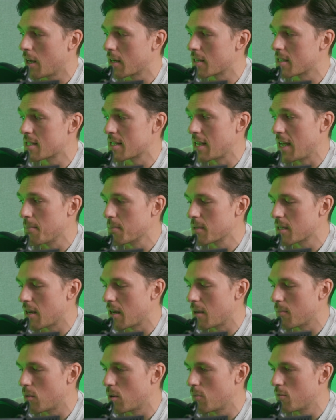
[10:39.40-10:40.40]
the same
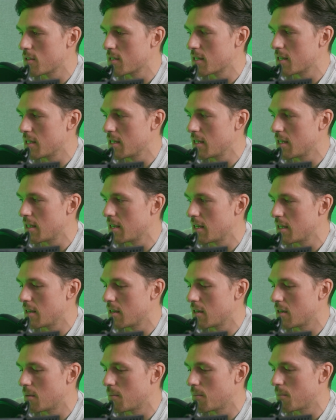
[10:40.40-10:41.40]
time, obviously,
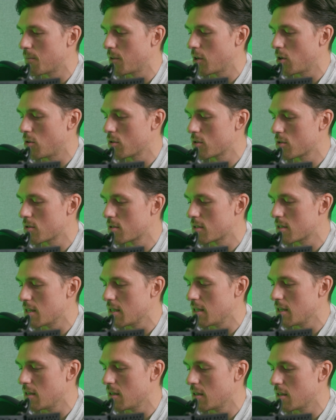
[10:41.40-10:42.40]
they also
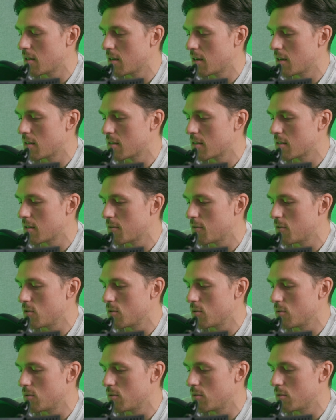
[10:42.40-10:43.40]
see that if
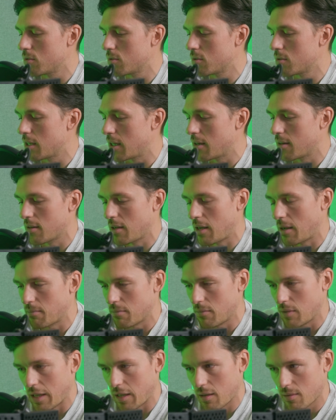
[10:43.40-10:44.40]
you then
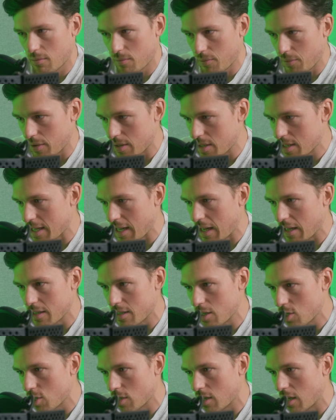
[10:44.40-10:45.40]
like sell
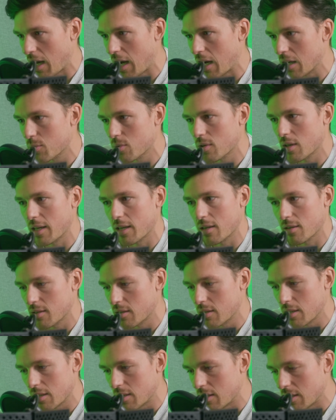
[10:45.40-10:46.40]
additional hardware, like
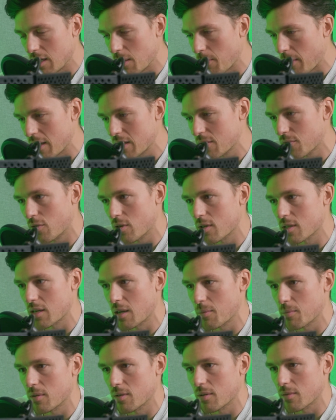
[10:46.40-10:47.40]
an EMS, for
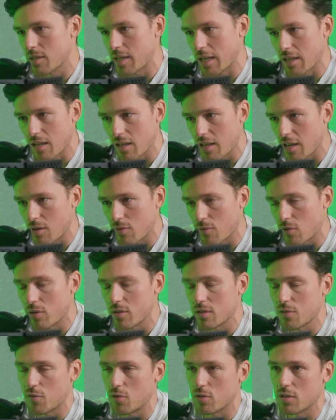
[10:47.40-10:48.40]
example, taking care of all
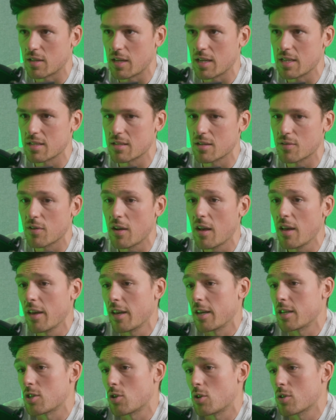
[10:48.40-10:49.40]
this 14A stuff
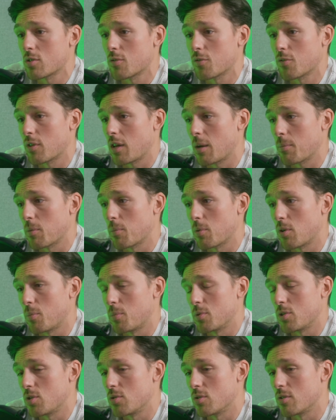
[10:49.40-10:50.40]
is also for them an
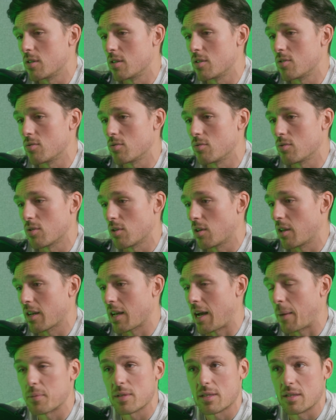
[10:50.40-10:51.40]
opportunity to,
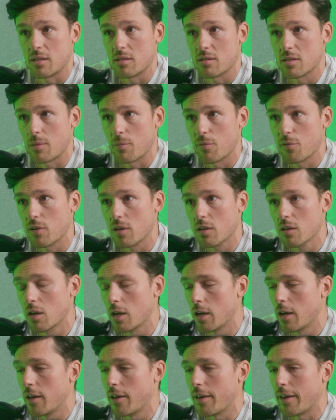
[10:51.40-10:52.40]
like upsell something
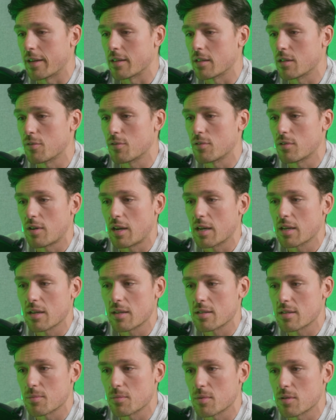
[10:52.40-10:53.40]
and give their end
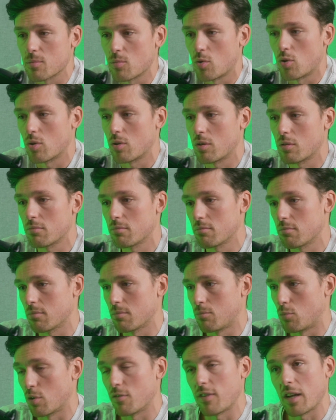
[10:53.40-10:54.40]
customers more
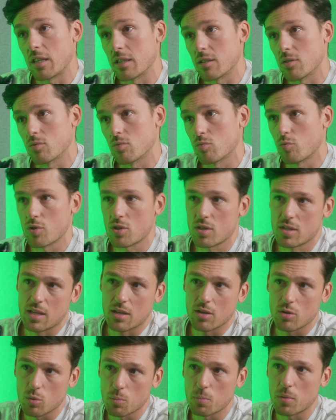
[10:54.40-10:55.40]
value, which is then
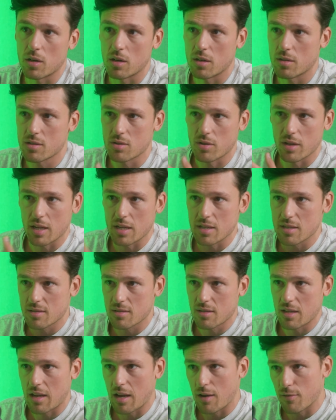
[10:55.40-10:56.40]
a good part. So I guess
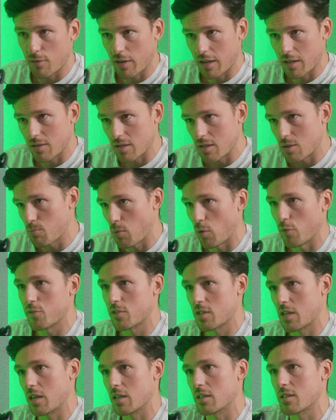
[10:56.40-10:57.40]
they have like these both
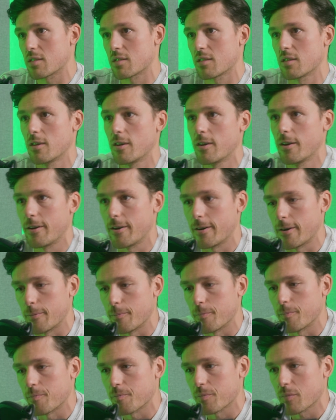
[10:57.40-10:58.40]
sides
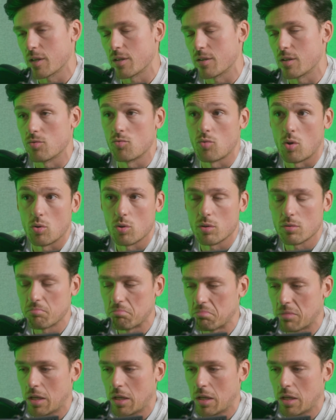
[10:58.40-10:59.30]
in their role.